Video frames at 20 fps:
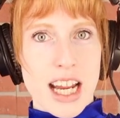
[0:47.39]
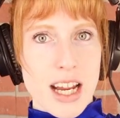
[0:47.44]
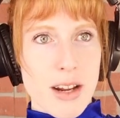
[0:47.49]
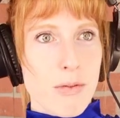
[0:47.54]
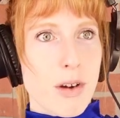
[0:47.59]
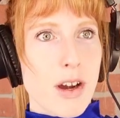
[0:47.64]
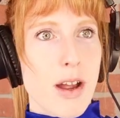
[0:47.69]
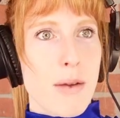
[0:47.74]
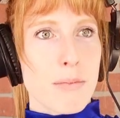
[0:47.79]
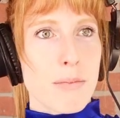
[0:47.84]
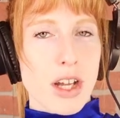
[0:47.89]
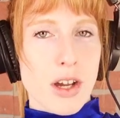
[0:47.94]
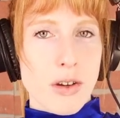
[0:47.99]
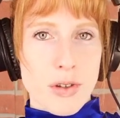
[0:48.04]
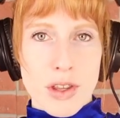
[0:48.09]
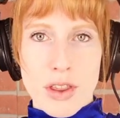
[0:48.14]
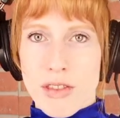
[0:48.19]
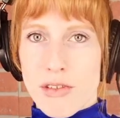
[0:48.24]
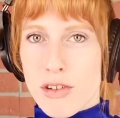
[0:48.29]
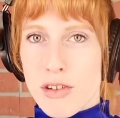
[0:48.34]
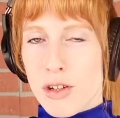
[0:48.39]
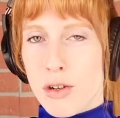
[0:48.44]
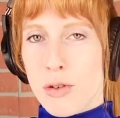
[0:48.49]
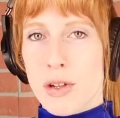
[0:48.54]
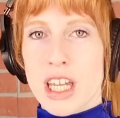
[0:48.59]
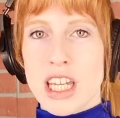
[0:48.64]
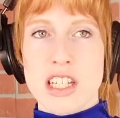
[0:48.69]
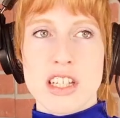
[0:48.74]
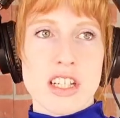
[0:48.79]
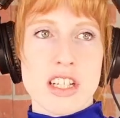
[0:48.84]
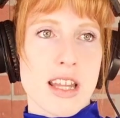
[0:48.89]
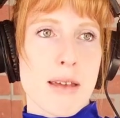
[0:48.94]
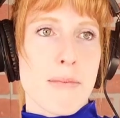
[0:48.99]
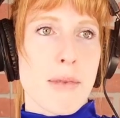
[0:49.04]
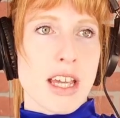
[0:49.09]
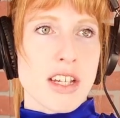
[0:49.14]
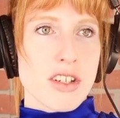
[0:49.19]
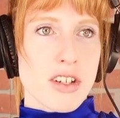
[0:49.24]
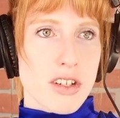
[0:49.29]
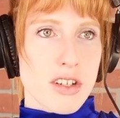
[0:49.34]
Where I'm going through each of the
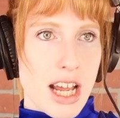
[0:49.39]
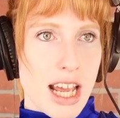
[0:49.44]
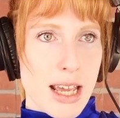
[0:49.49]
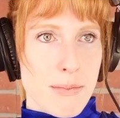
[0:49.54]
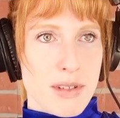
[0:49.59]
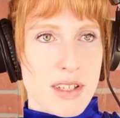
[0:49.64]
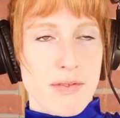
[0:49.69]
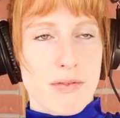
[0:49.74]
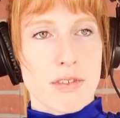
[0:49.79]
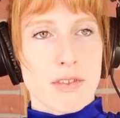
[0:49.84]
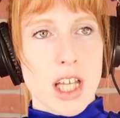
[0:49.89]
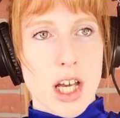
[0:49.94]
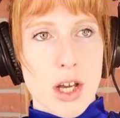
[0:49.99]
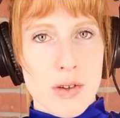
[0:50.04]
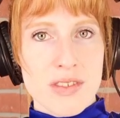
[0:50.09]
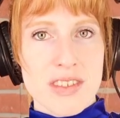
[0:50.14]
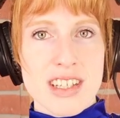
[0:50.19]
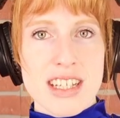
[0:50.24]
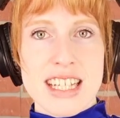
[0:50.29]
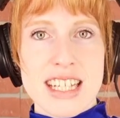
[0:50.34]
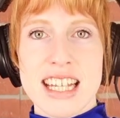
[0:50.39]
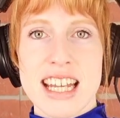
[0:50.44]
major types of loans.